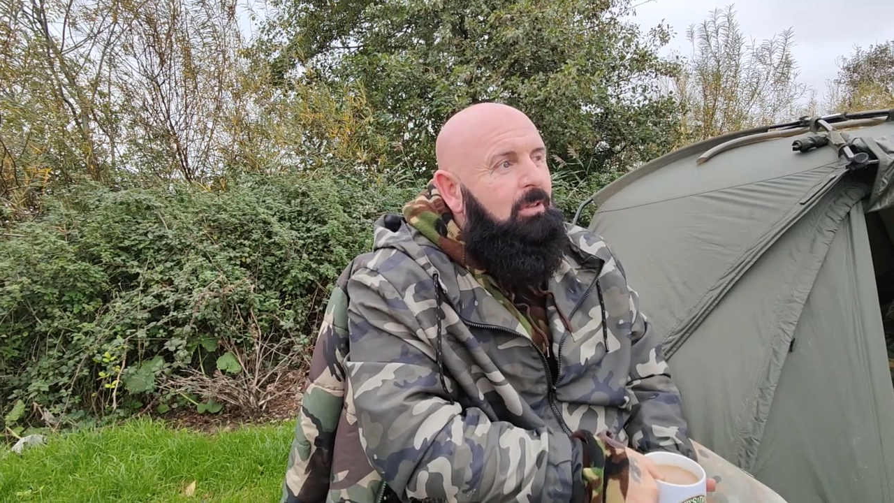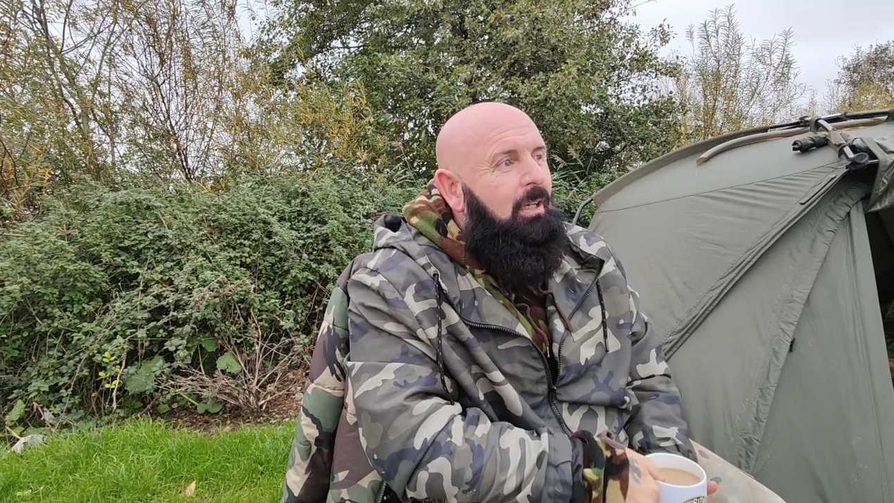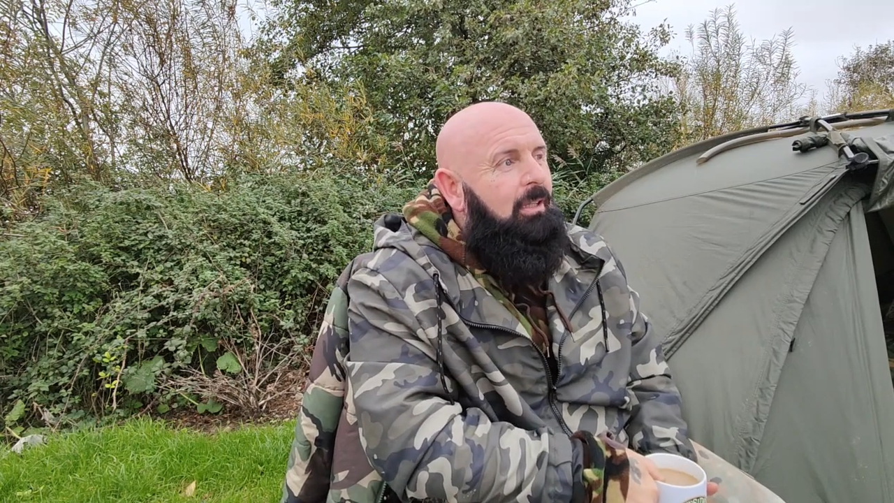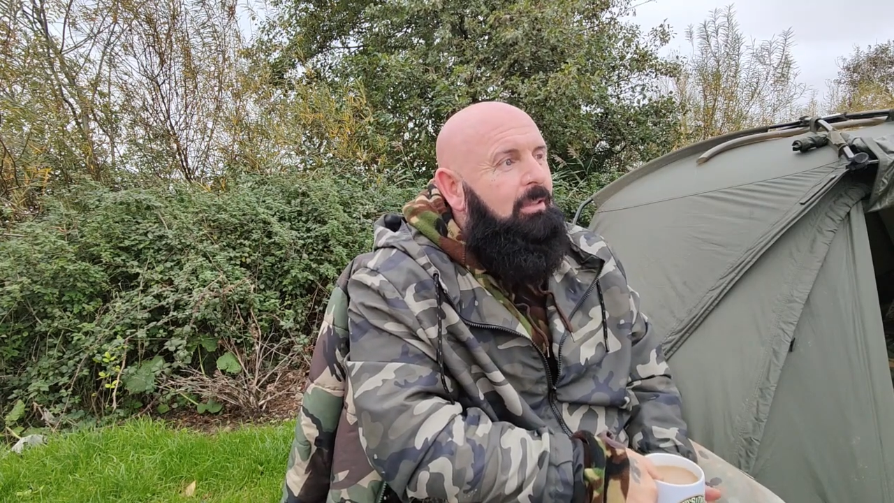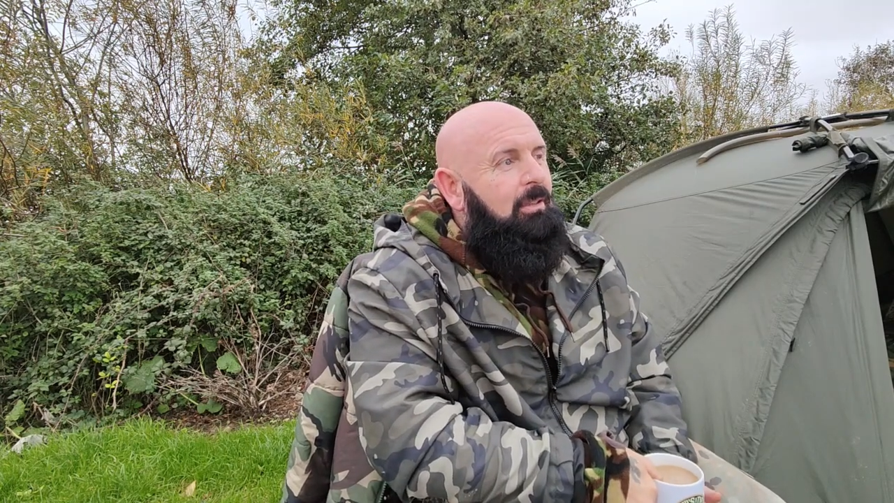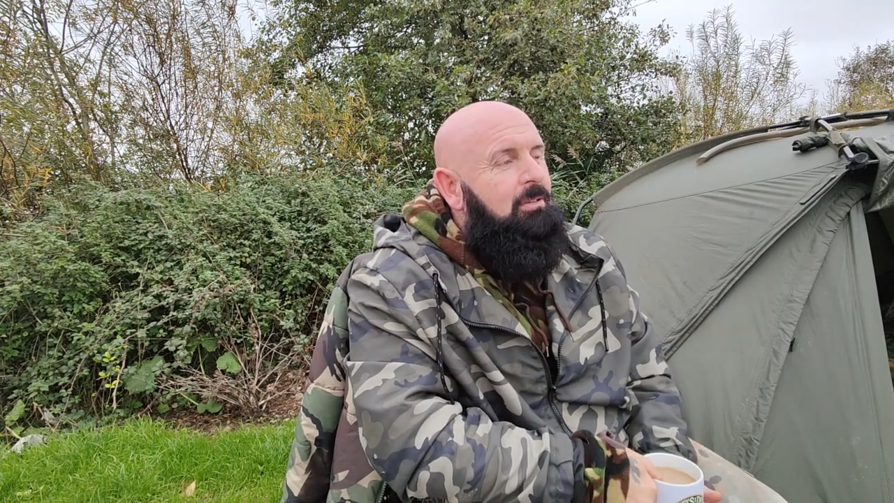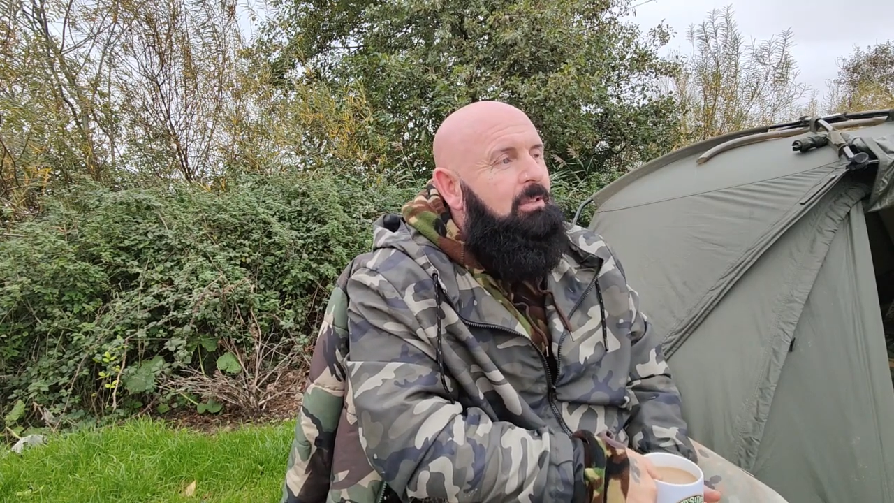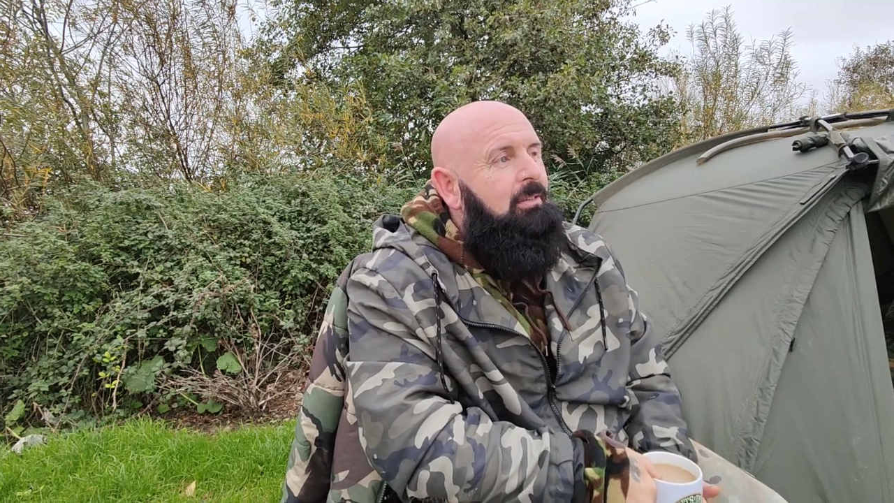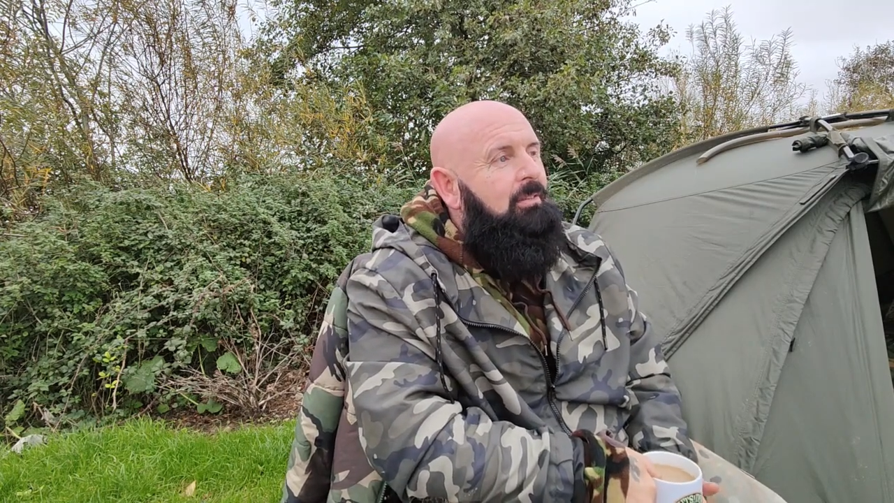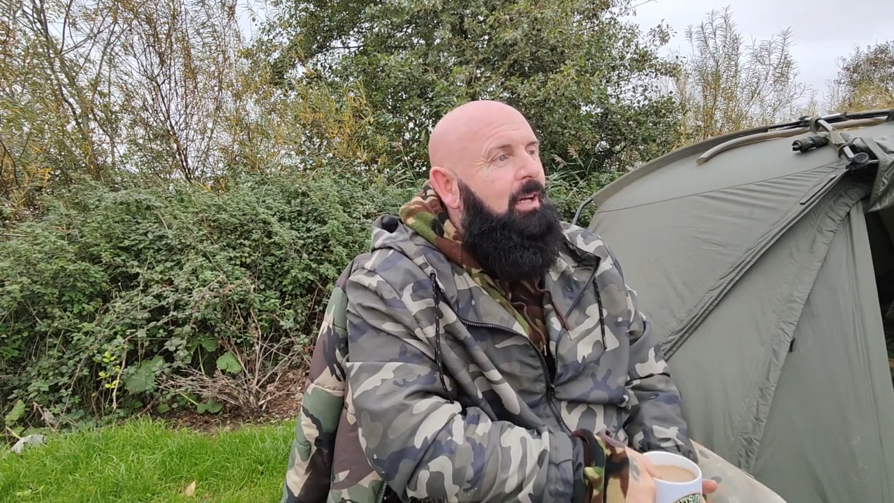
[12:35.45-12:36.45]

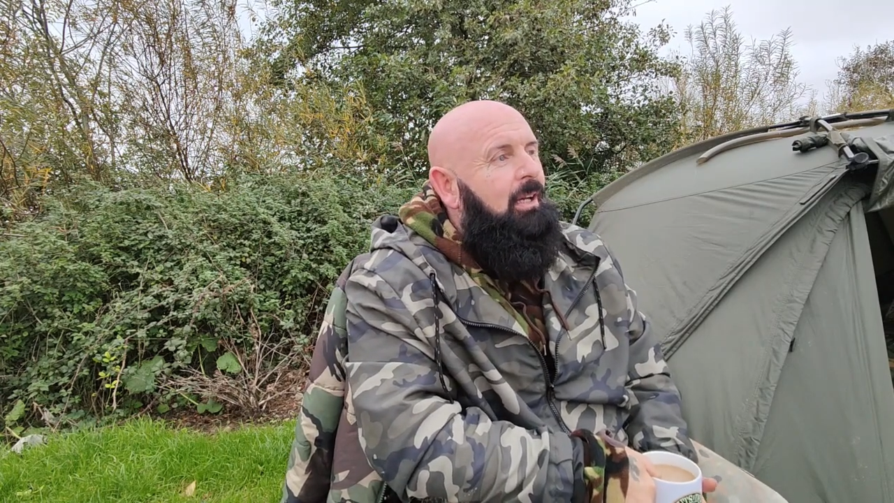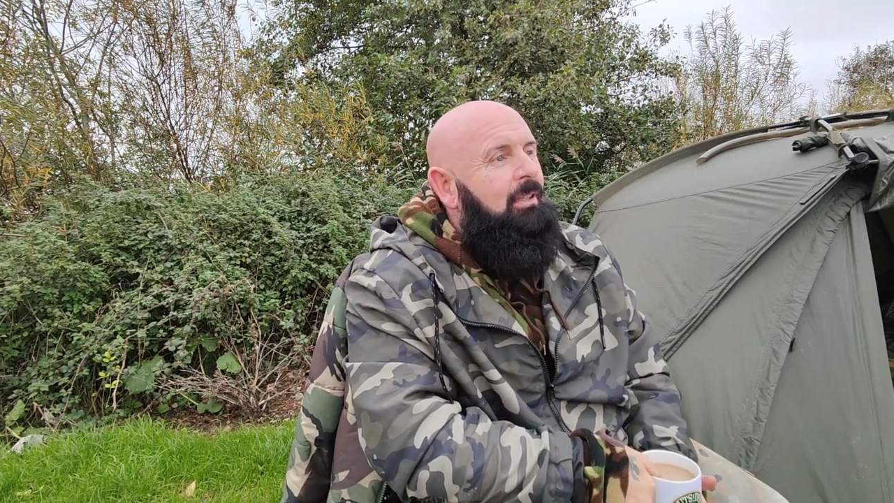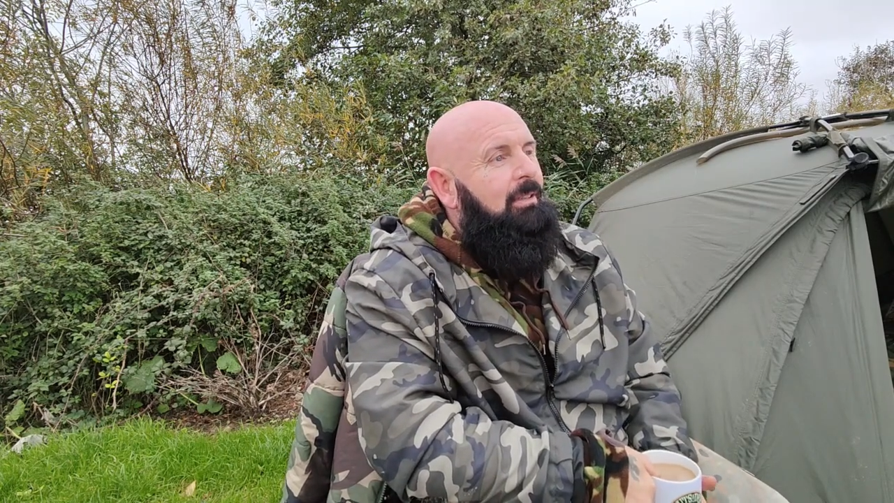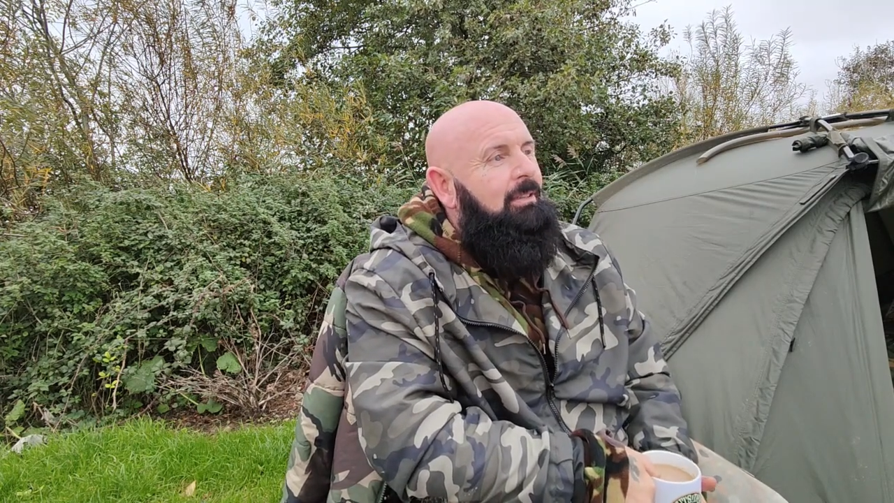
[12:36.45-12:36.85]
right,